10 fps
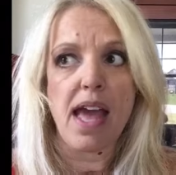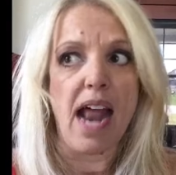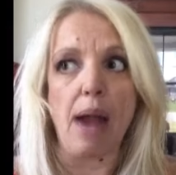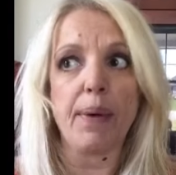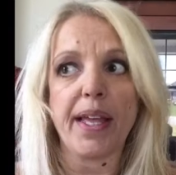
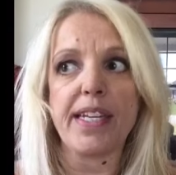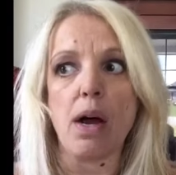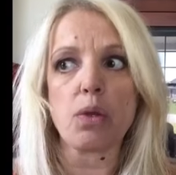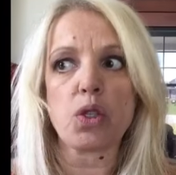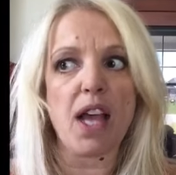and I really
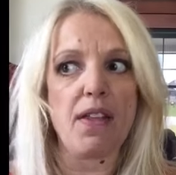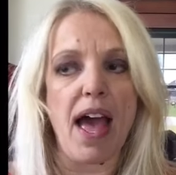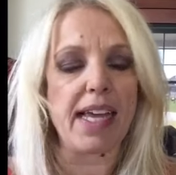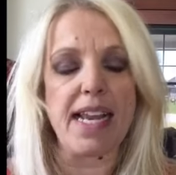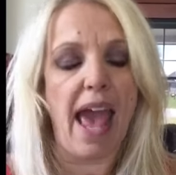don't see how
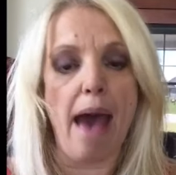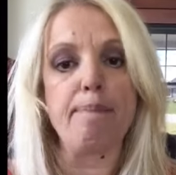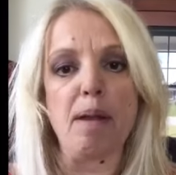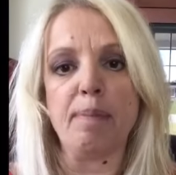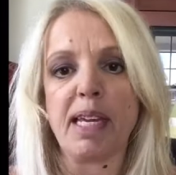that can
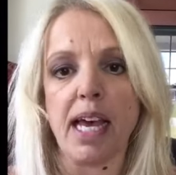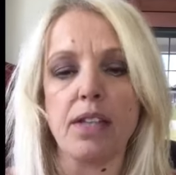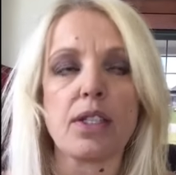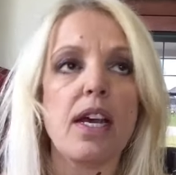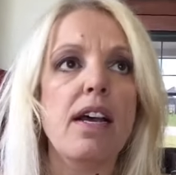happen
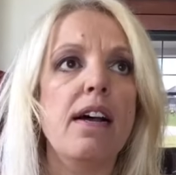because